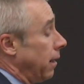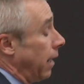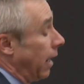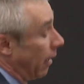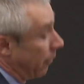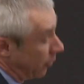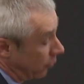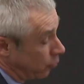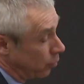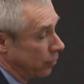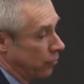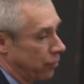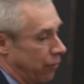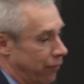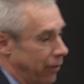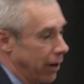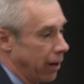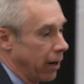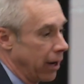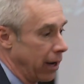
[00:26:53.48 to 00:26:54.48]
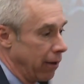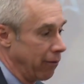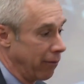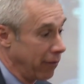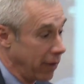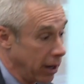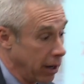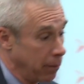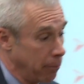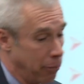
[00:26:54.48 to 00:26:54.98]
Now, this was a very,
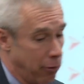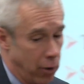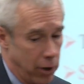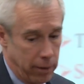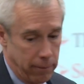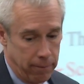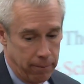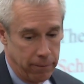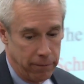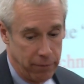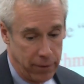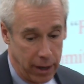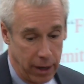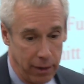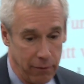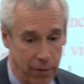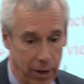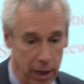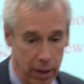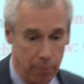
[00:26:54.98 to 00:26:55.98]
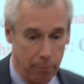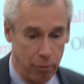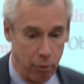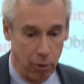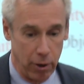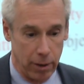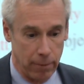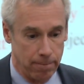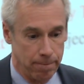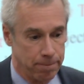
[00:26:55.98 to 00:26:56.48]
very important, very, very
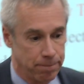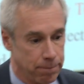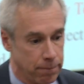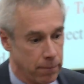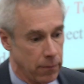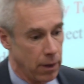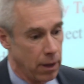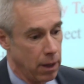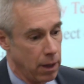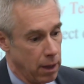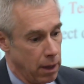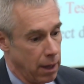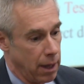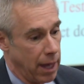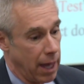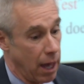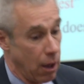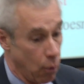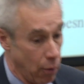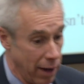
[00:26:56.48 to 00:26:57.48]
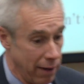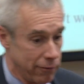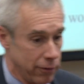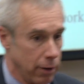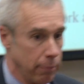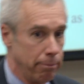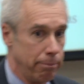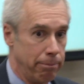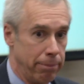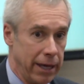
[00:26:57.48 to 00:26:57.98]
important.
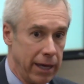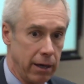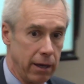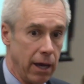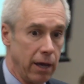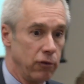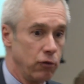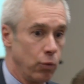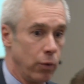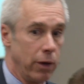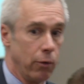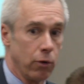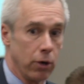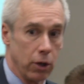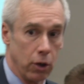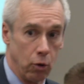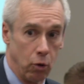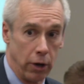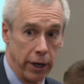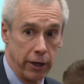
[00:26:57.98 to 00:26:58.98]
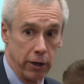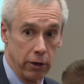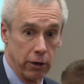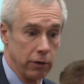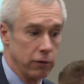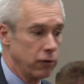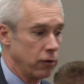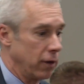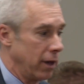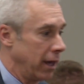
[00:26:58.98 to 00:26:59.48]
However, because we were
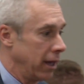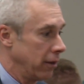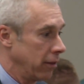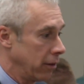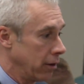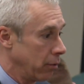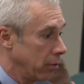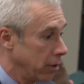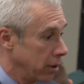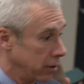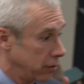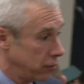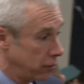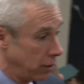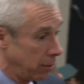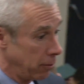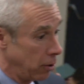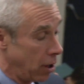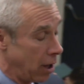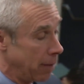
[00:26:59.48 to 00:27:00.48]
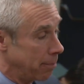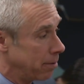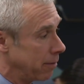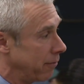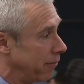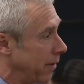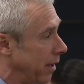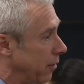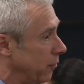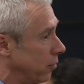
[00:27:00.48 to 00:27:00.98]
lawyers and there were some law
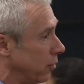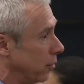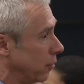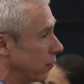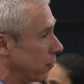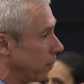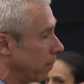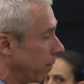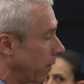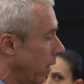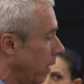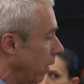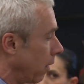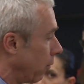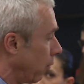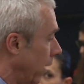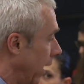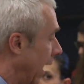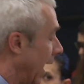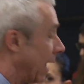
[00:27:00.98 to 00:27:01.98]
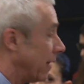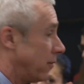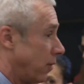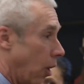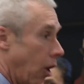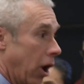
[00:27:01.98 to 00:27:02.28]
professors, we had to